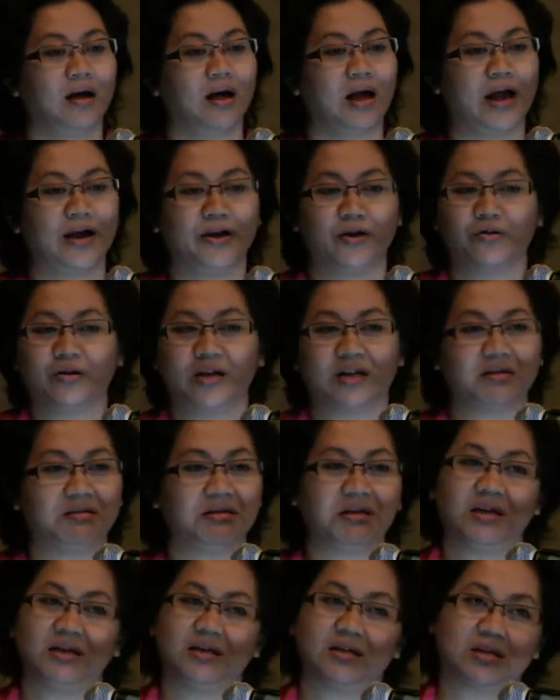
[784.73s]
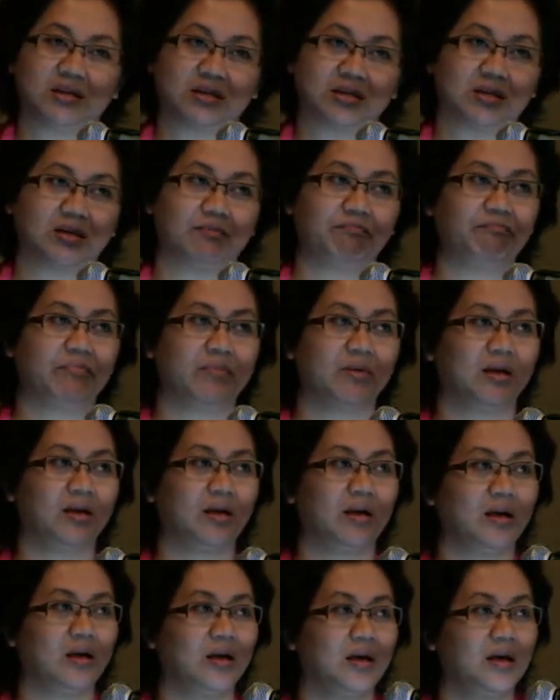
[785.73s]
I know that he is
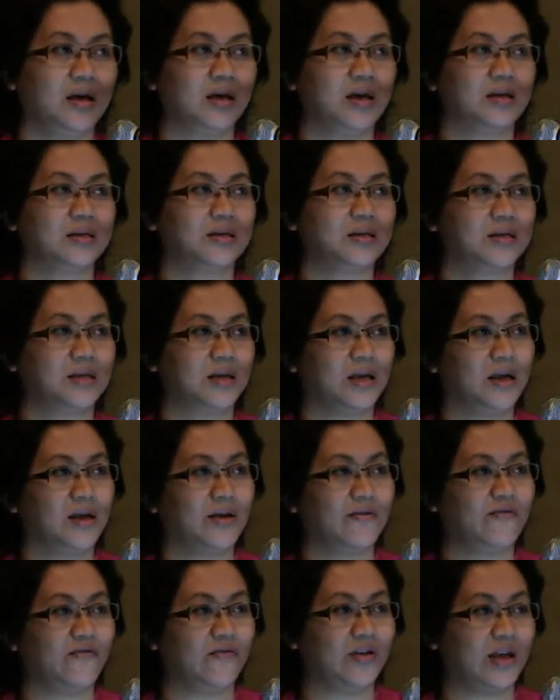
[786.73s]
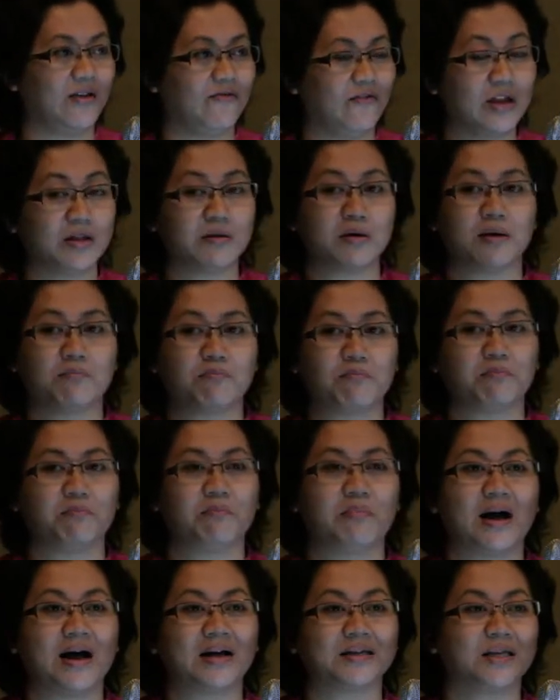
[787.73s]
if in
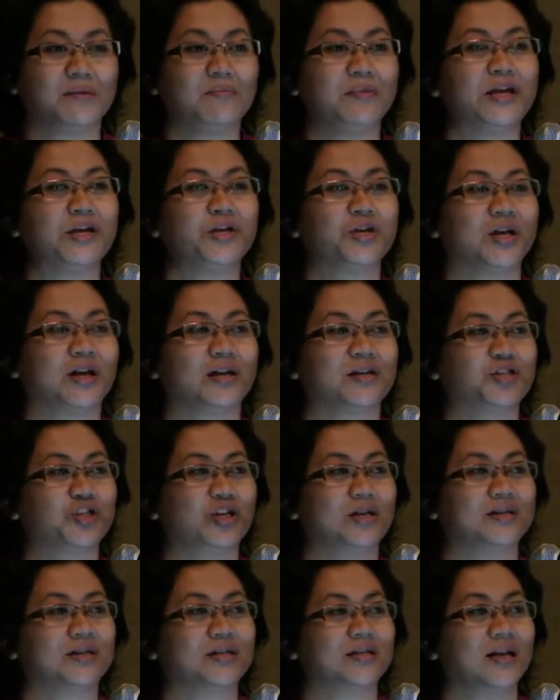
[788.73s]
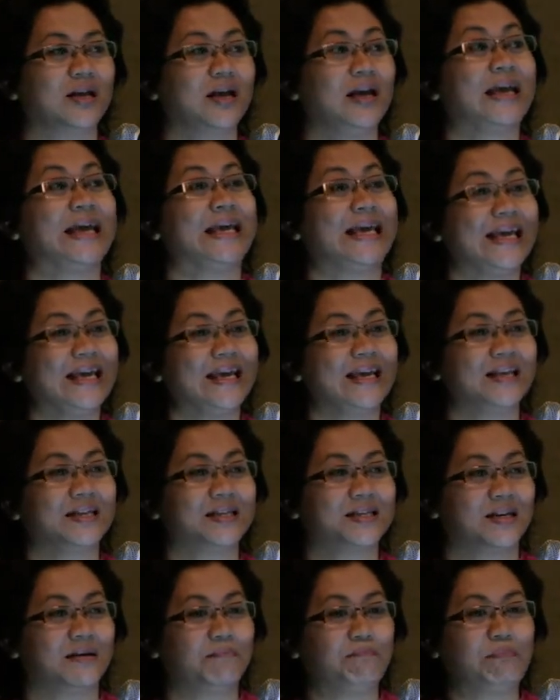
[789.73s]
Bahasa Malaysia, he
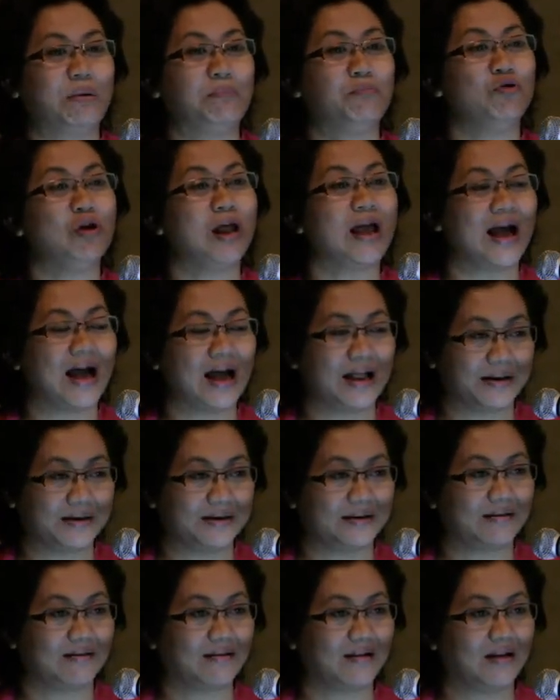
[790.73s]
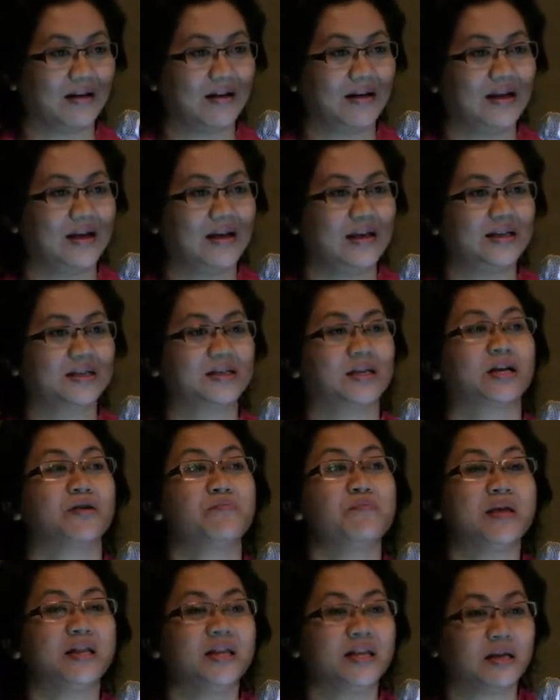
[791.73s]
is a pemulihan. He's a
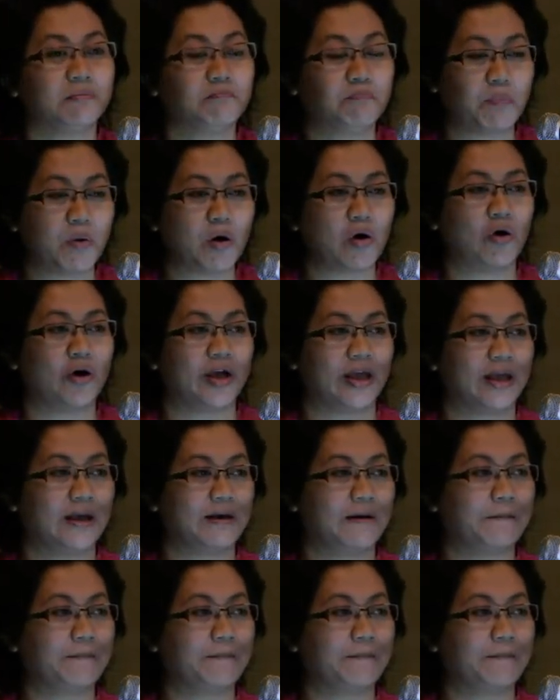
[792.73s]
remedial boy.